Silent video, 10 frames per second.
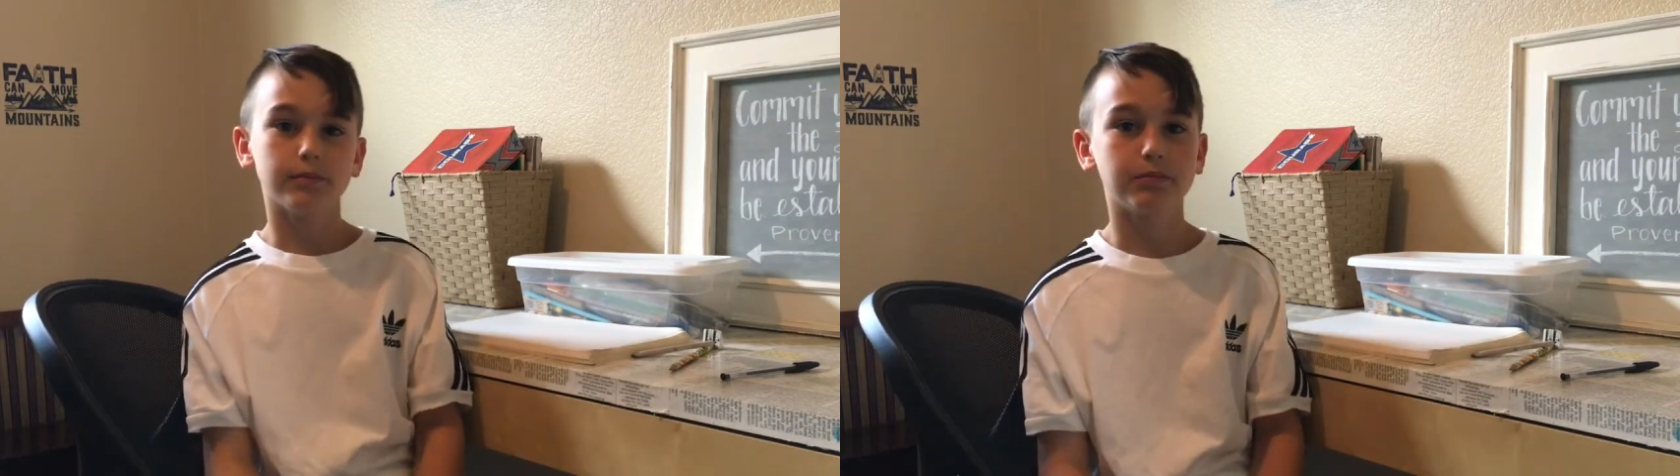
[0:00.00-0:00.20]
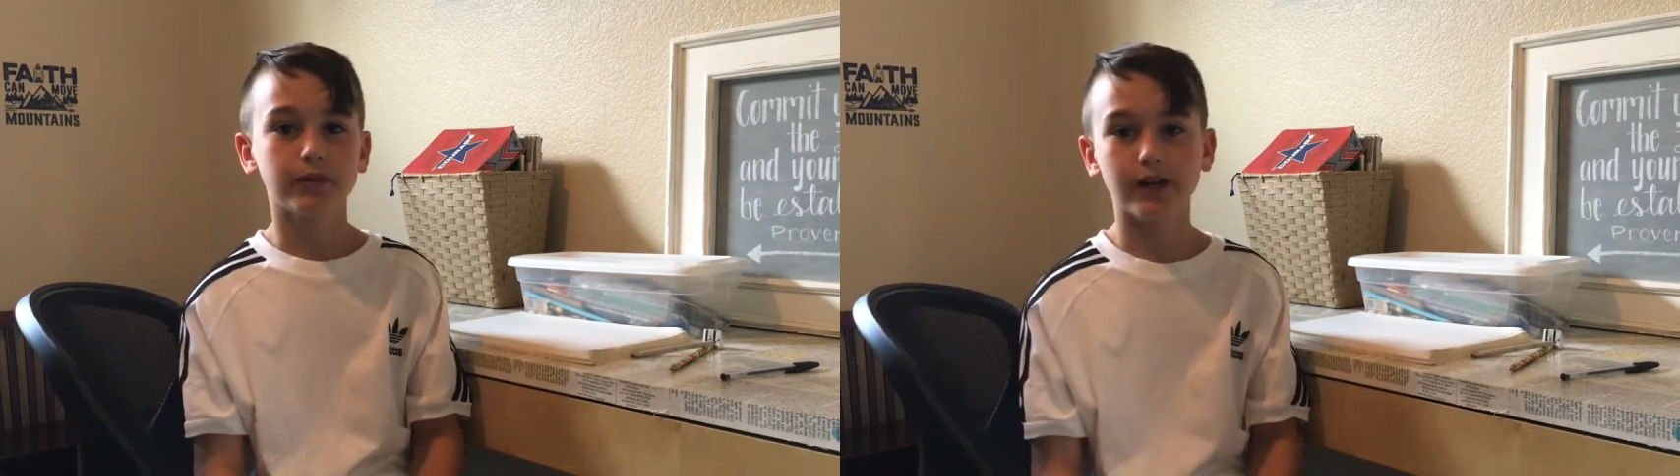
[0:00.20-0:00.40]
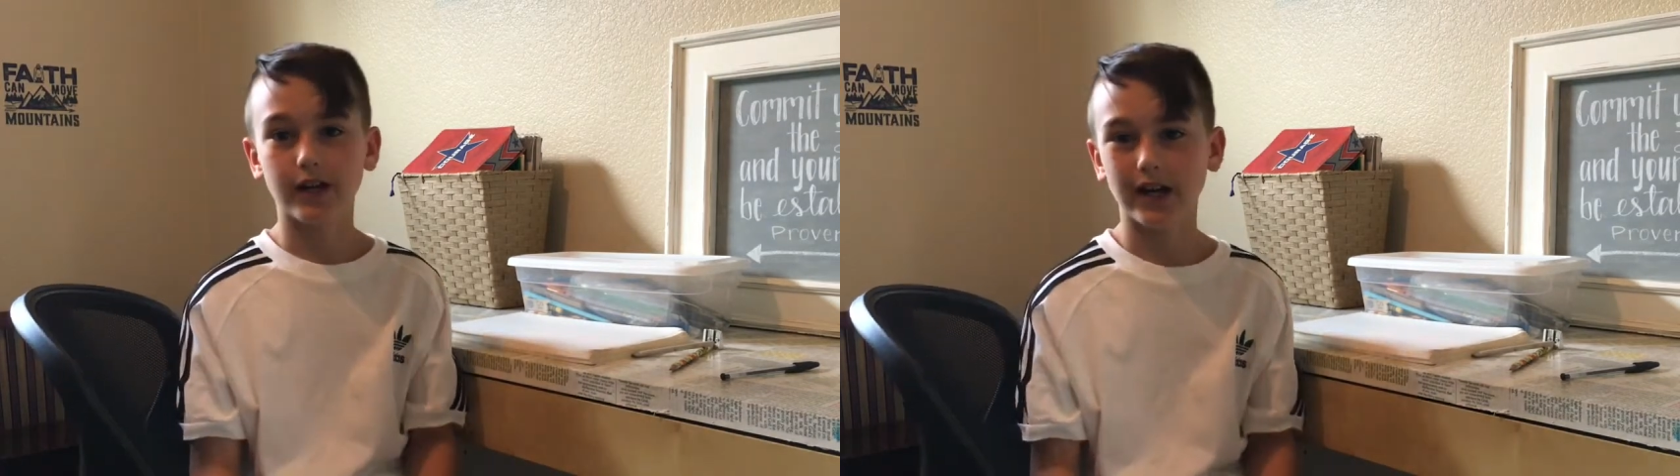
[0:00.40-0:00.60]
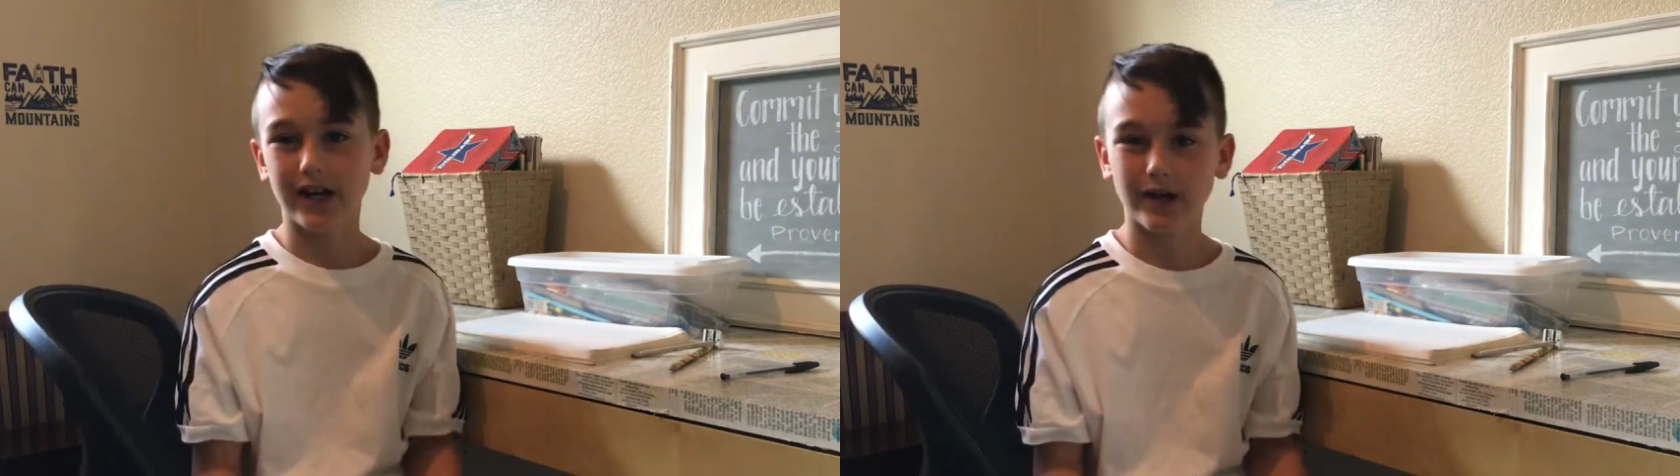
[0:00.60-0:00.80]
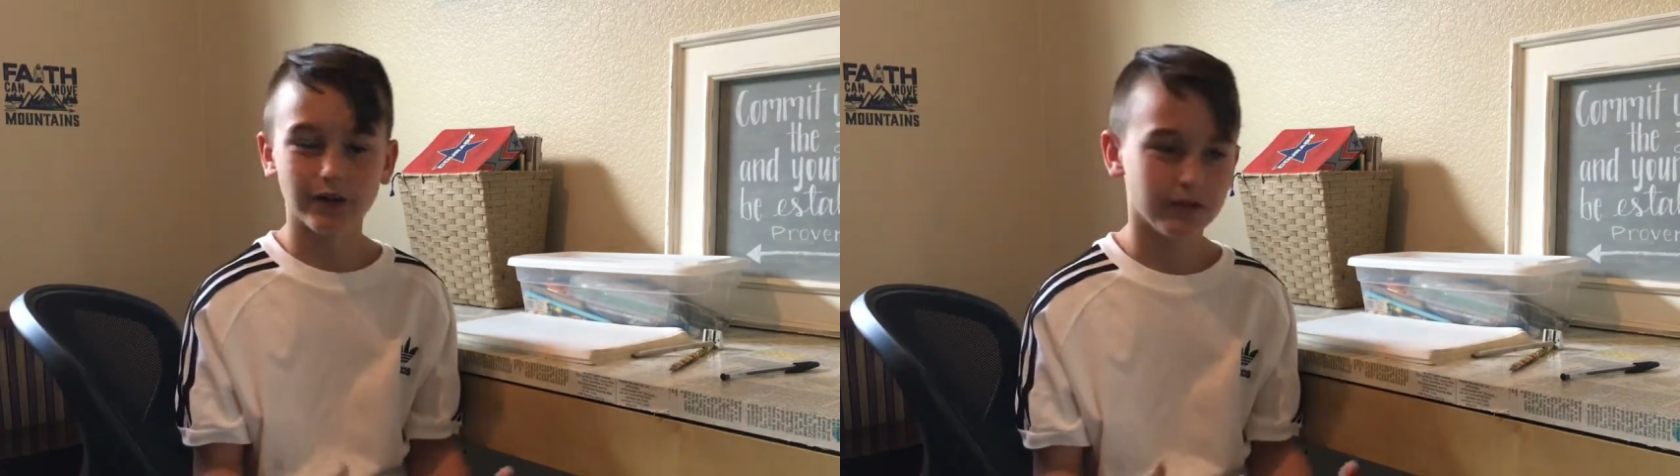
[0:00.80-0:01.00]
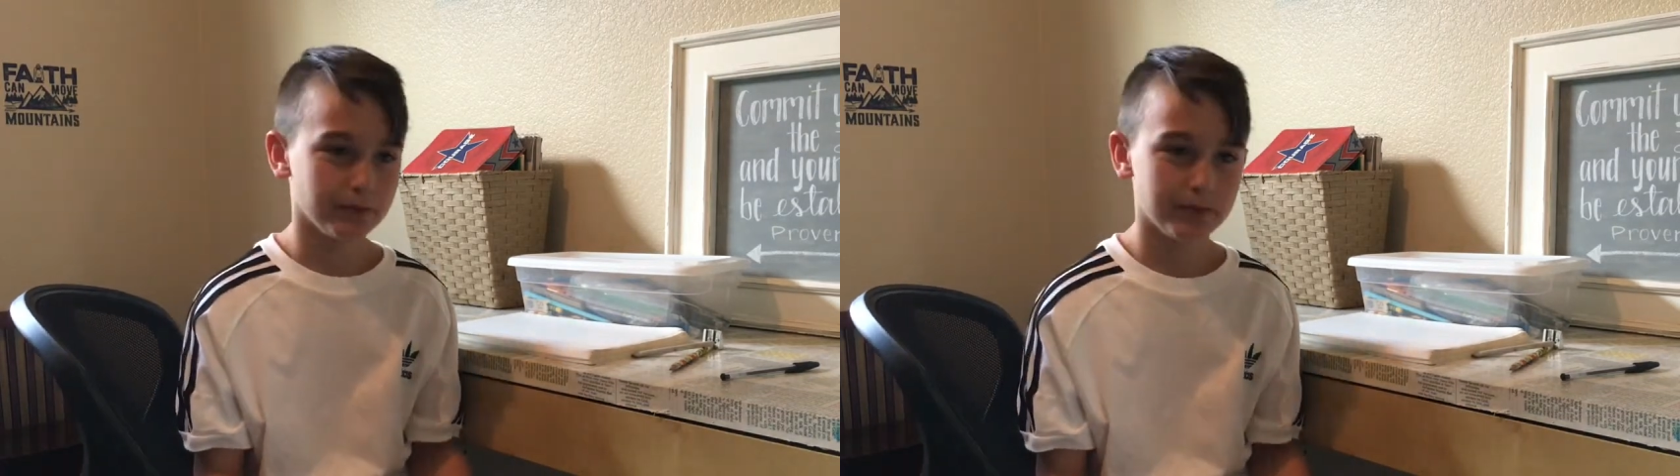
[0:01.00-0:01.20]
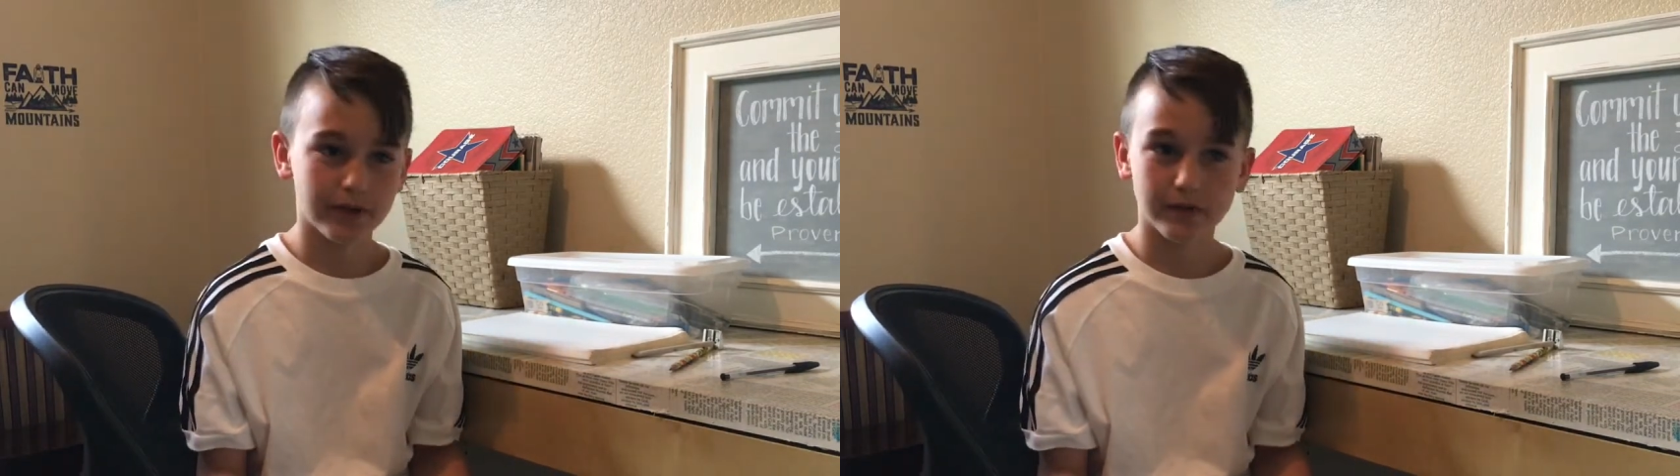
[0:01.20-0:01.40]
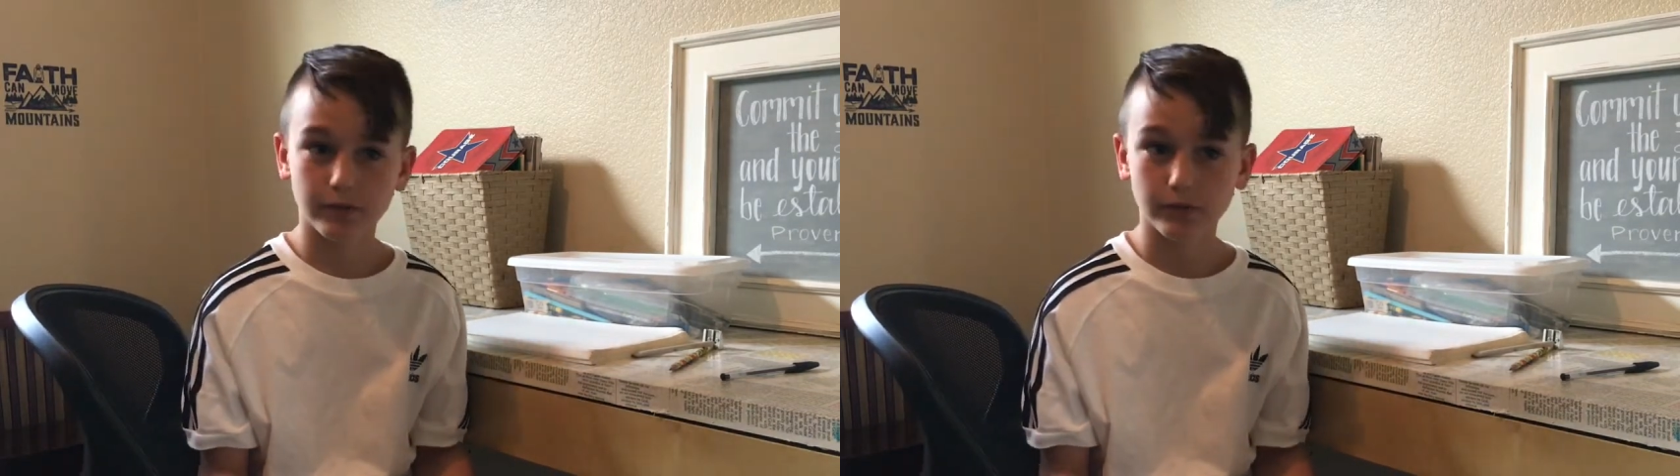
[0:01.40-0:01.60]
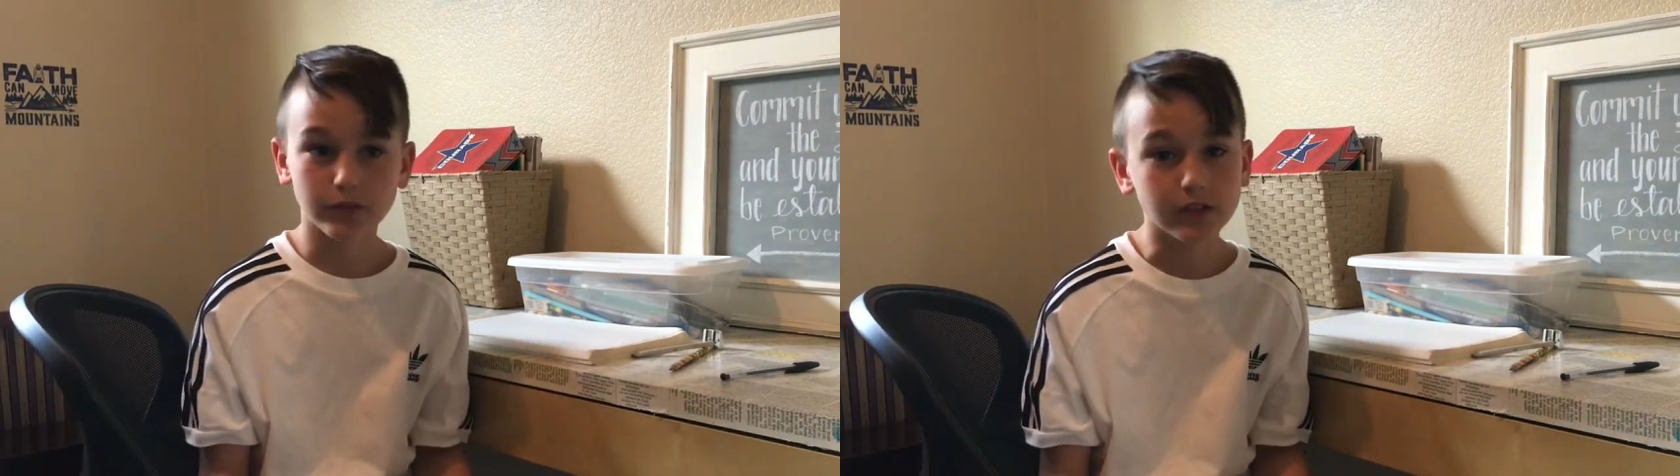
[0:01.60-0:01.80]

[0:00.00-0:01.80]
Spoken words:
But I would have been